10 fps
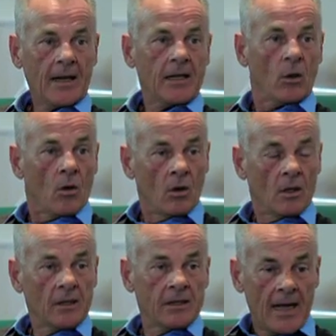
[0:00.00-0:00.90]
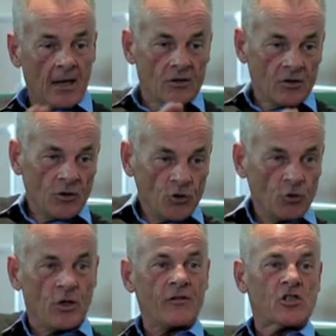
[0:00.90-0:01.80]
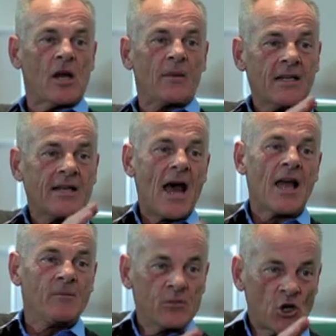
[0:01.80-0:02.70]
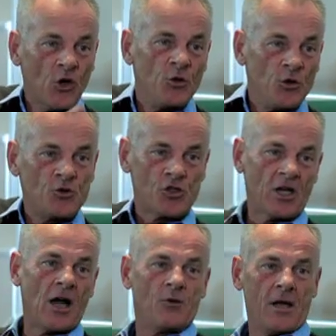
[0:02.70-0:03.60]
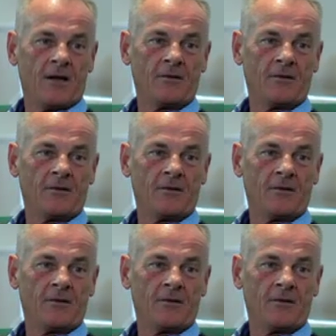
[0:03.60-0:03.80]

And there were, now, give us some of the names who used to go there.